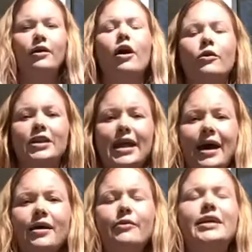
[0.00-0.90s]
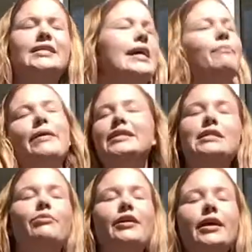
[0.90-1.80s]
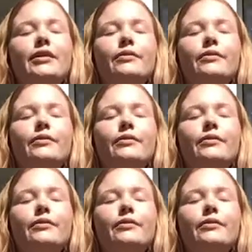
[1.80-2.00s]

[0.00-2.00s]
Hold it there. We're going to take a big deep breath in